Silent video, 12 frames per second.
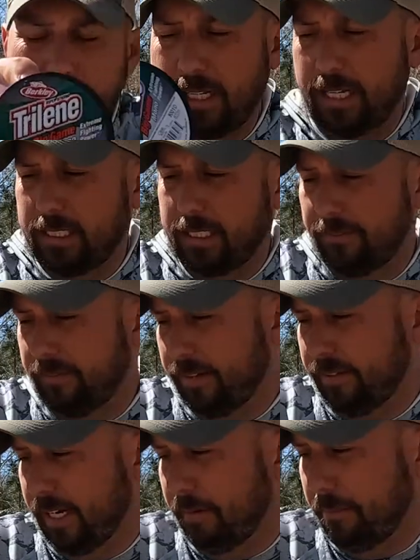That's it,
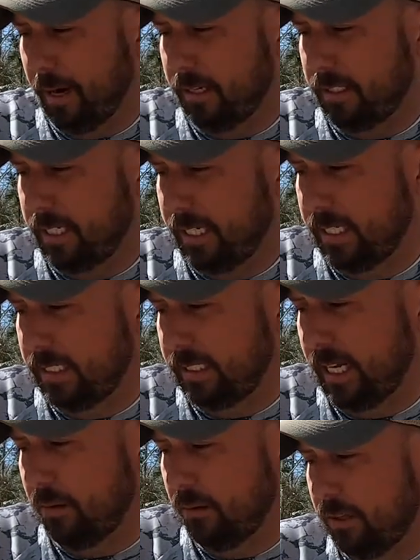15-pound test.
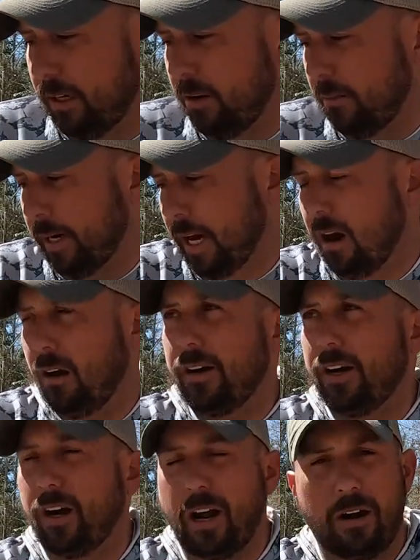That would do me all
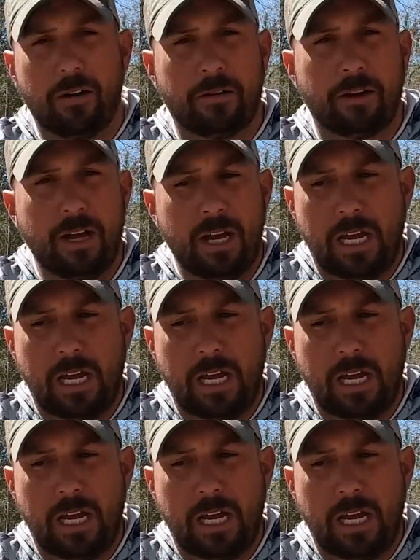year long.